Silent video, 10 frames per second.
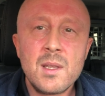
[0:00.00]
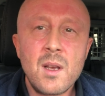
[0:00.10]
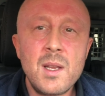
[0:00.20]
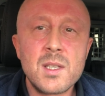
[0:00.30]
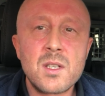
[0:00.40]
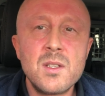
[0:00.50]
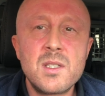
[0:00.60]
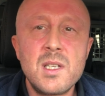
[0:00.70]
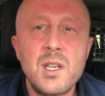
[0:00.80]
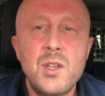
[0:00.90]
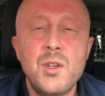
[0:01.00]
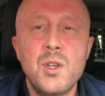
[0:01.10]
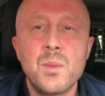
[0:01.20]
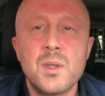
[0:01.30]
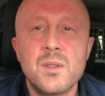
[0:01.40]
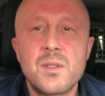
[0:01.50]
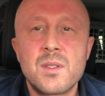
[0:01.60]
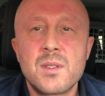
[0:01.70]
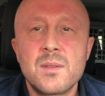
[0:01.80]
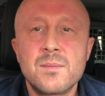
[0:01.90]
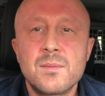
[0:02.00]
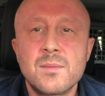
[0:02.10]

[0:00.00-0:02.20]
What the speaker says: Now let's consider humans.